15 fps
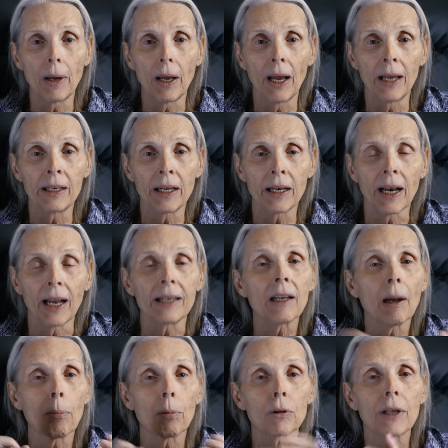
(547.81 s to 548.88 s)
then I
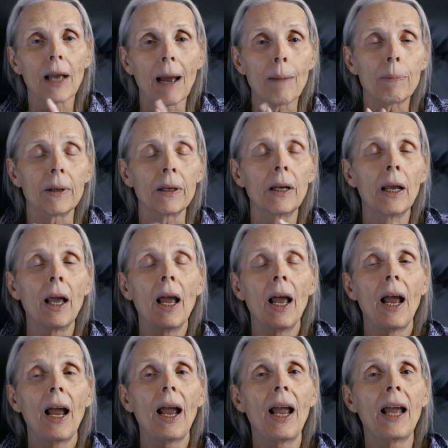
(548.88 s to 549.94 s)
double tap it,
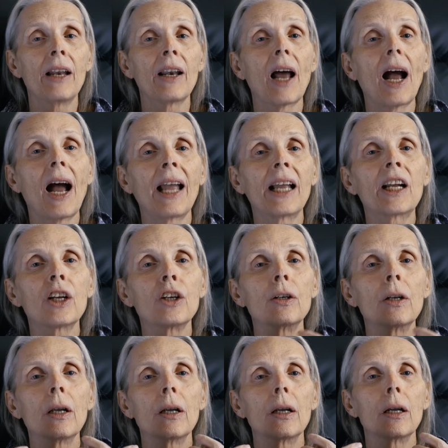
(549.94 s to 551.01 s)
and I
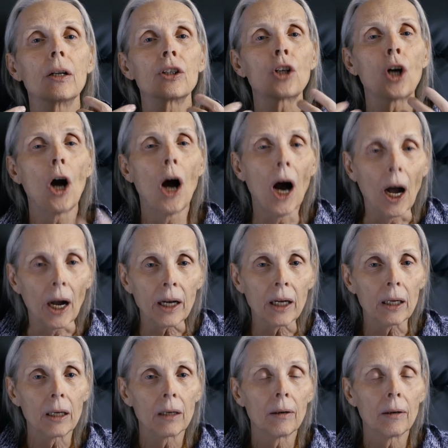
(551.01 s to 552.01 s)
can talk